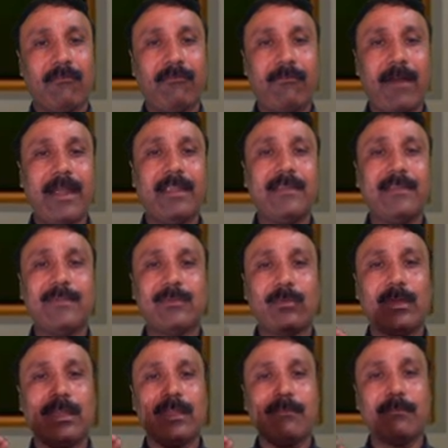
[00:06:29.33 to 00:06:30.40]
finds
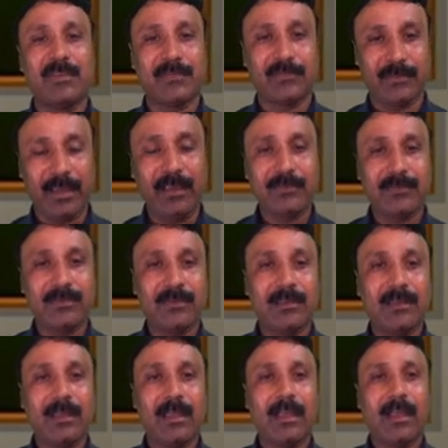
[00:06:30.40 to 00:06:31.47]
only mistakes,
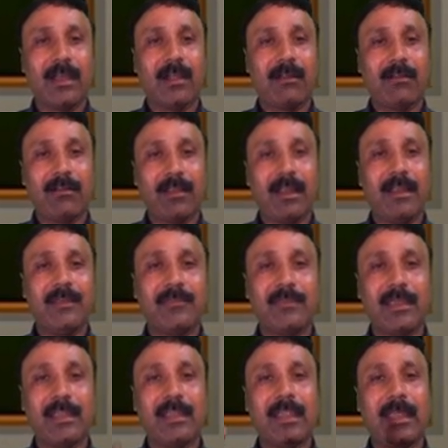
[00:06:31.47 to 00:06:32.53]
creates
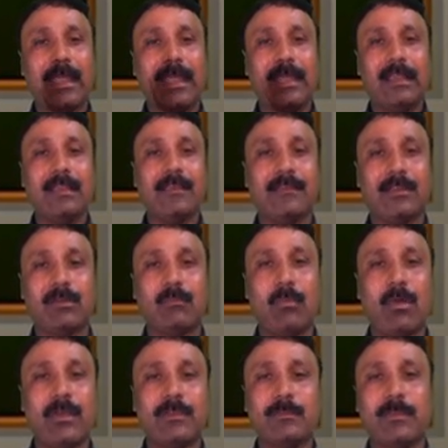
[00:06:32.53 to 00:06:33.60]
an English
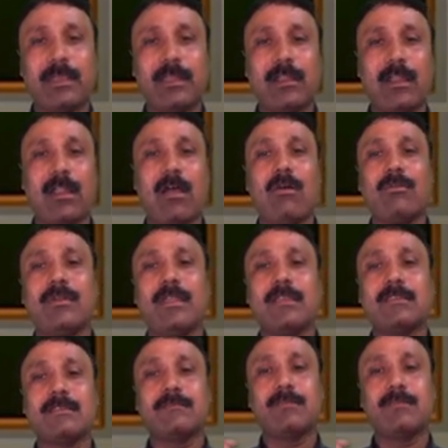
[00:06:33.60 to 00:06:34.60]
atmosphere around his